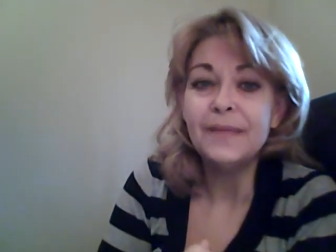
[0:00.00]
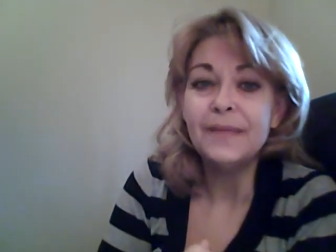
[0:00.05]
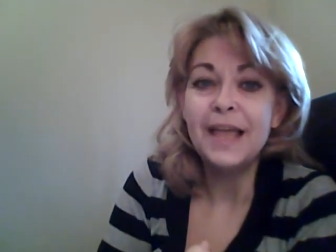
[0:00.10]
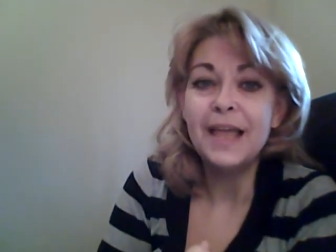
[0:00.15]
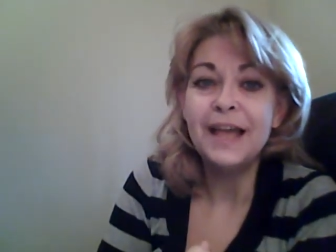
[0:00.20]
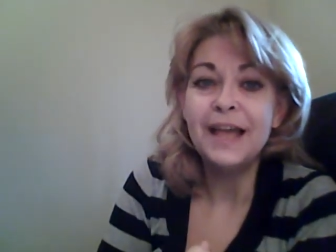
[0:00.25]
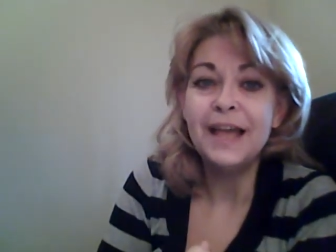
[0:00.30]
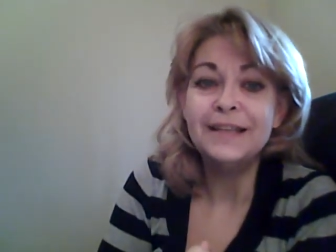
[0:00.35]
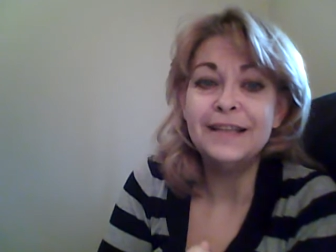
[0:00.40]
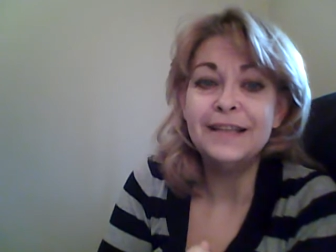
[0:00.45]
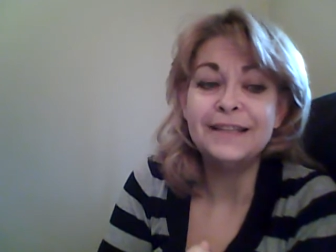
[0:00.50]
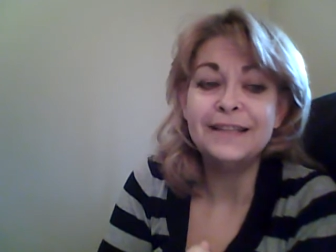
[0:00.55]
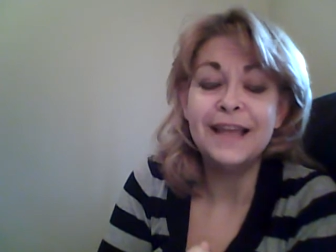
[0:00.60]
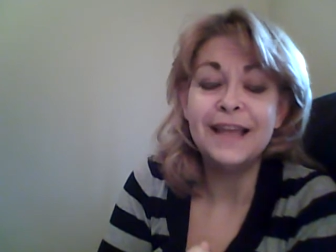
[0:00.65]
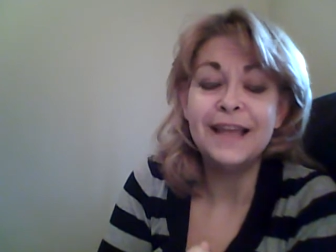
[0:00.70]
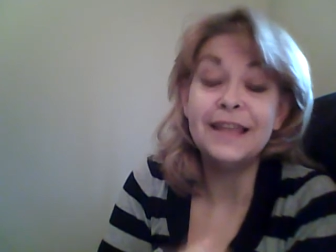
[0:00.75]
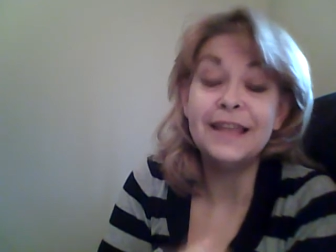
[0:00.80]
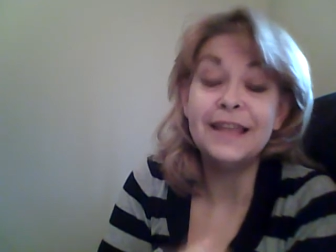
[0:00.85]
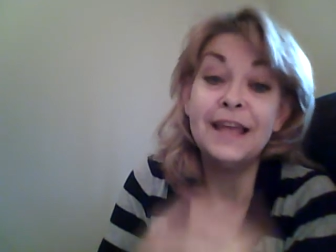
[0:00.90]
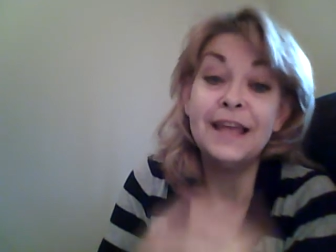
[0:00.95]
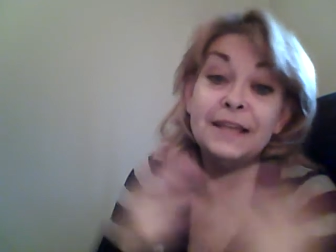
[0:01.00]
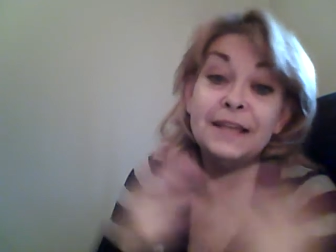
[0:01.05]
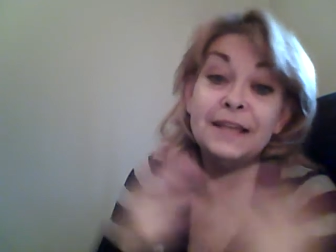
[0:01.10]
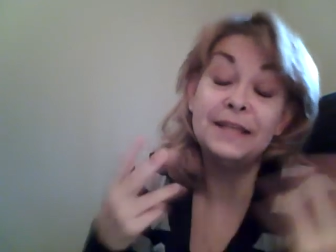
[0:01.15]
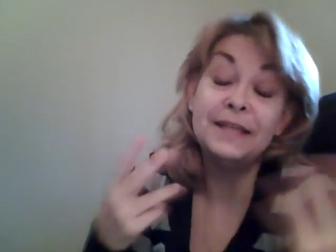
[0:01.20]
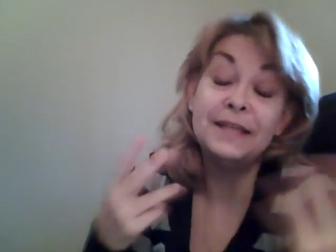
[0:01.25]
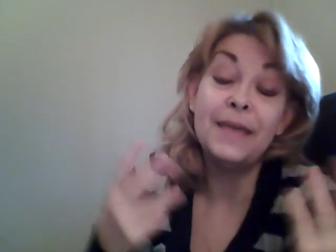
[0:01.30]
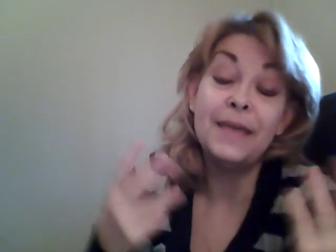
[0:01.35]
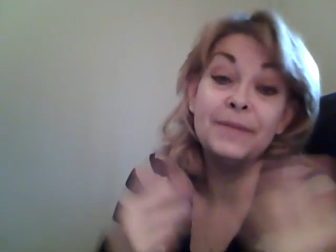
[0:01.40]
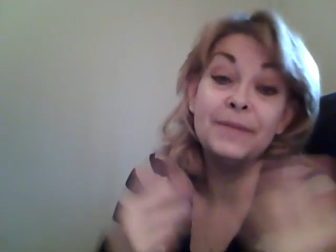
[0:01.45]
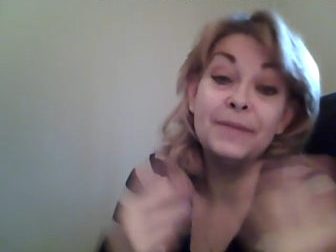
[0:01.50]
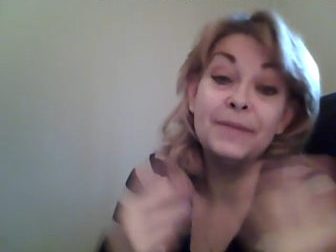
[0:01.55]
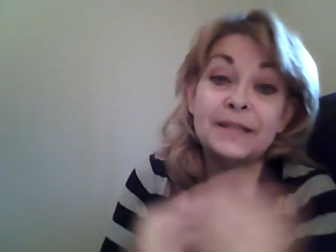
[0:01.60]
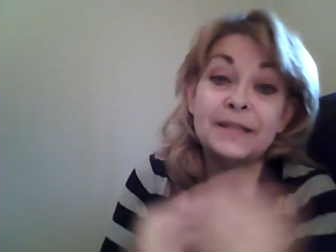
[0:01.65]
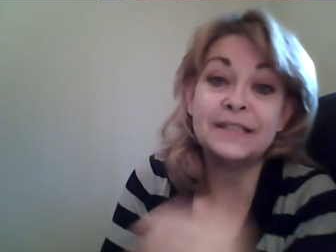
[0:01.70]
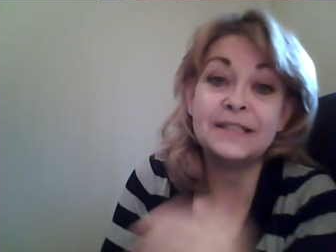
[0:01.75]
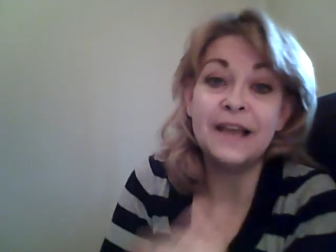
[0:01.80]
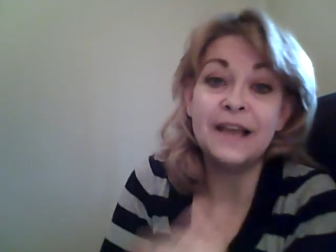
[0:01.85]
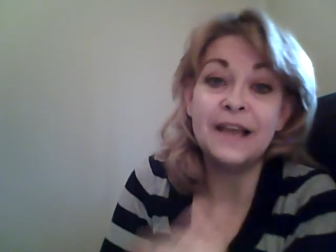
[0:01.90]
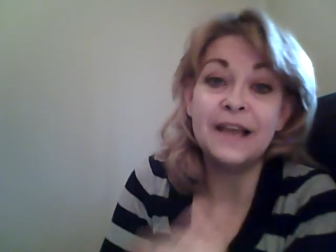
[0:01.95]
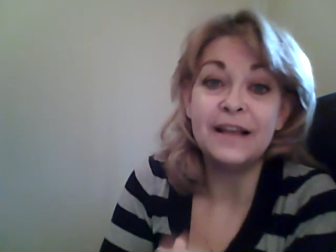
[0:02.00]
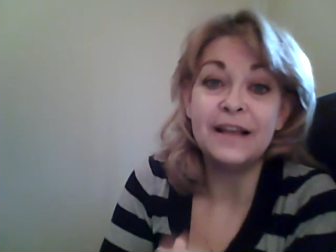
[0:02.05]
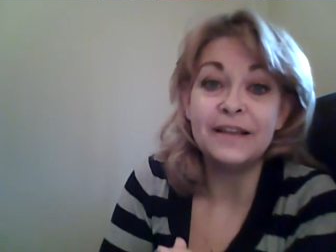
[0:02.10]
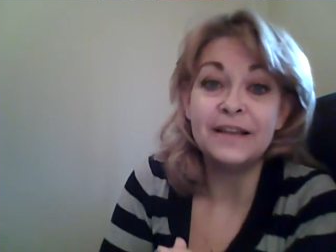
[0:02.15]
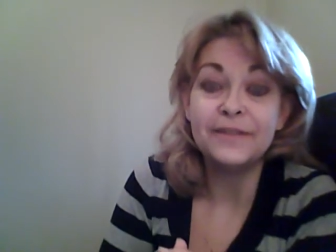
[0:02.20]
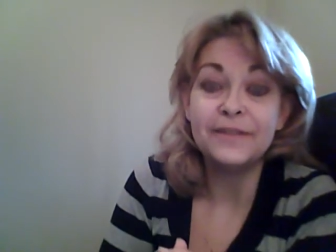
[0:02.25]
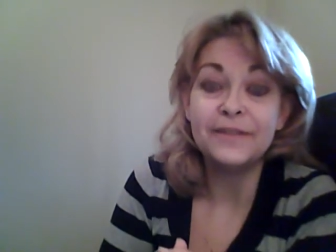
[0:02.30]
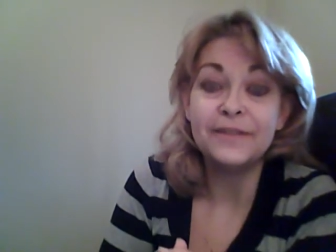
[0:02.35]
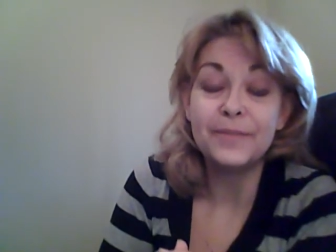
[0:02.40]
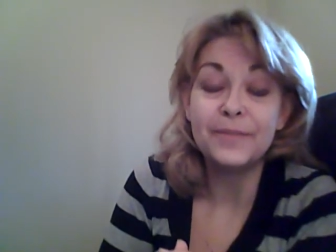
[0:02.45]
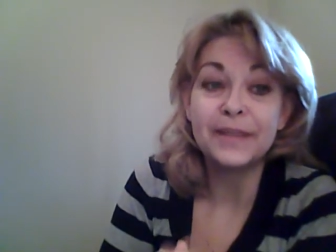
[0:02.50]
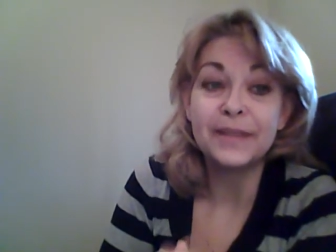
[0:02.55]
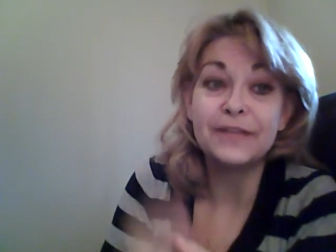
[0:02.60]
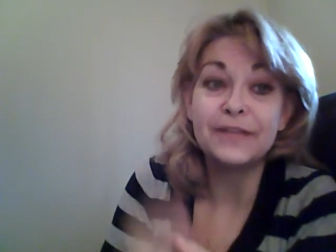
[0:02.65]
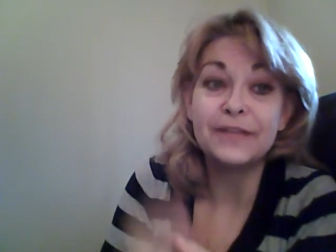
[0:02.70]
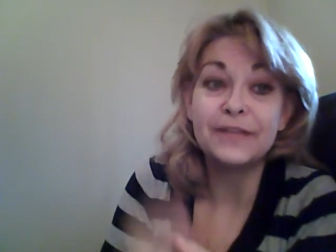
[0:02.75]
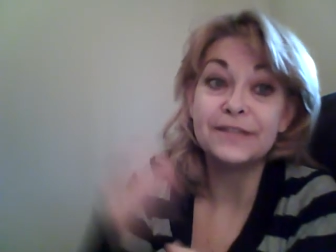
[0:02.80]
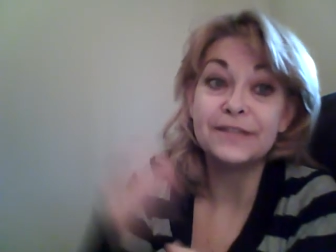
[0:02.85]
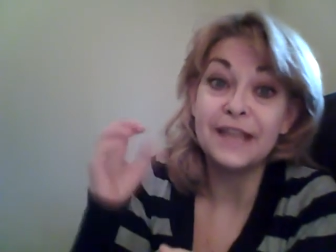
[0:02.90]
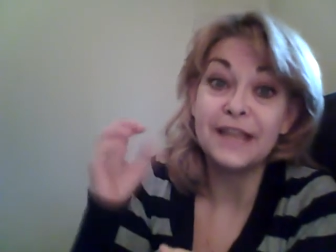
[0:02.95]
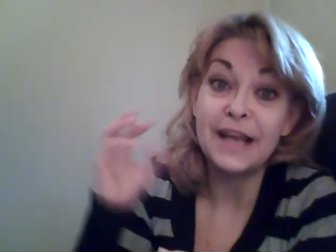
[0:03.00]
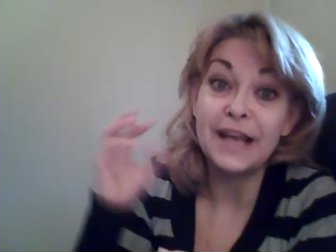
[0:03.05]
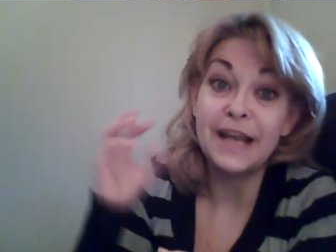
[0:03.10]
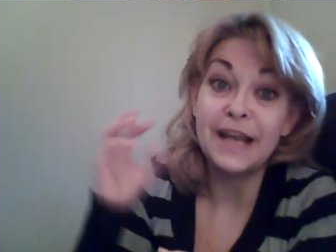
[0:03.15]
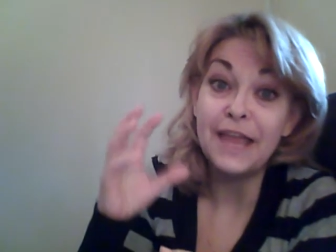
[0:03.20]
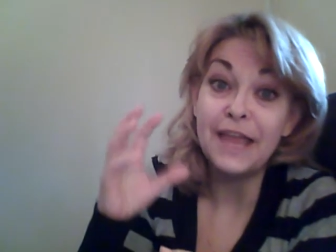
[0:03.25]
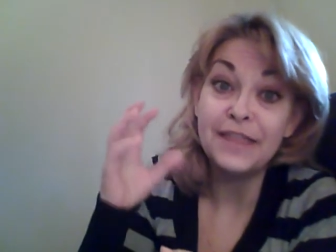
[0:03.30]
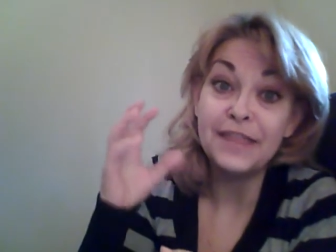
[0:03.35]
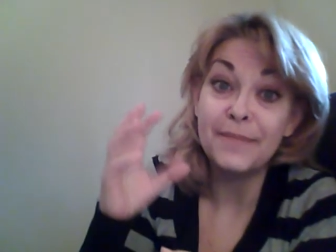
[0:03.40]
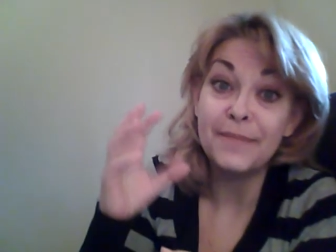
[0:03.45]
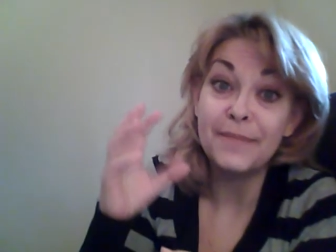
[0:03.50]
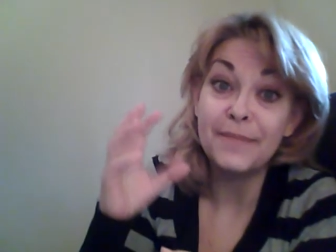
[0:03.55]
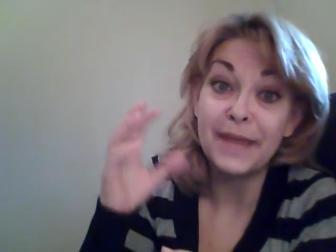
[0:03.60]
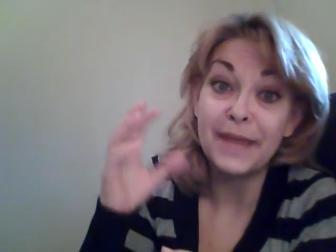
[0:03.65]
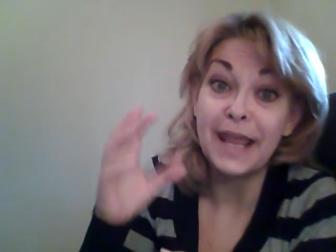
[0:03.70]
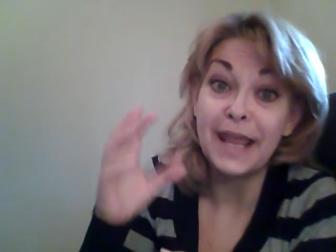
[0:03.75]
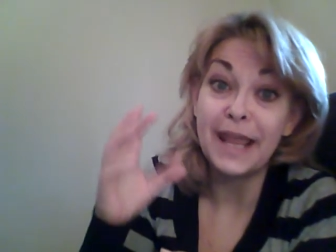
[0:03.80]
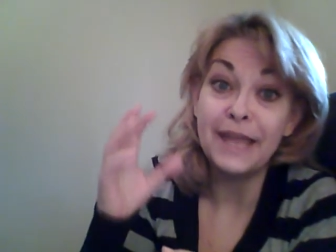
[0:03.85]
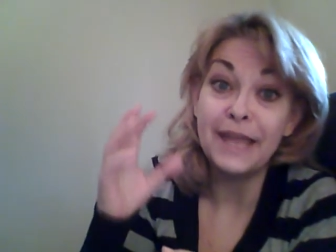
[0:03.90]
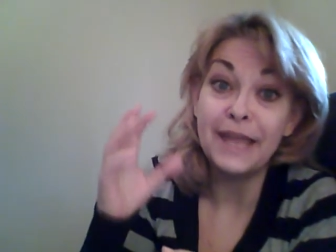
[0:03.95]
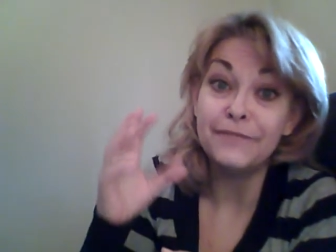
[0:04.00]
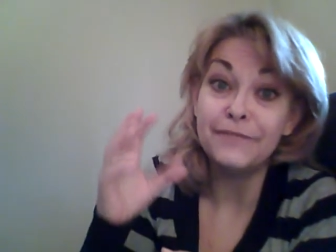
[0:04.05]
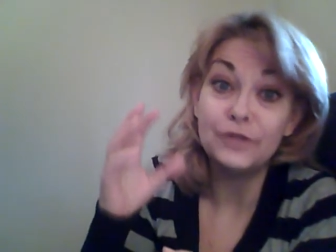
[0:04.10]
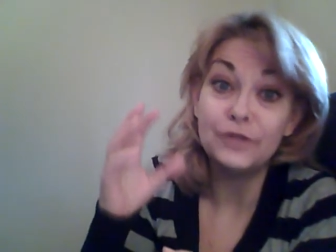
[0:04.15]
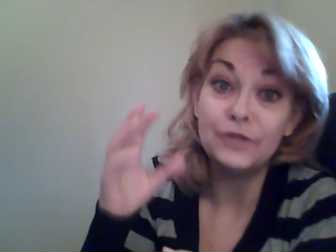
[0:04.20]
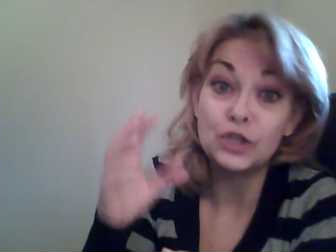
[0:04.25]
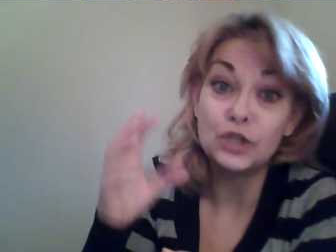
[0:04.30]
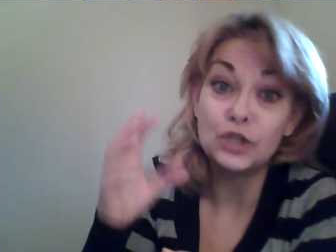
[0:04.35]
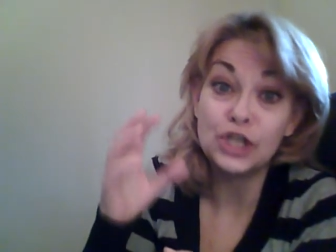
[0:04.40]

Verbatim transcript: and and and then be in denial of it but they'll say nothing but hateful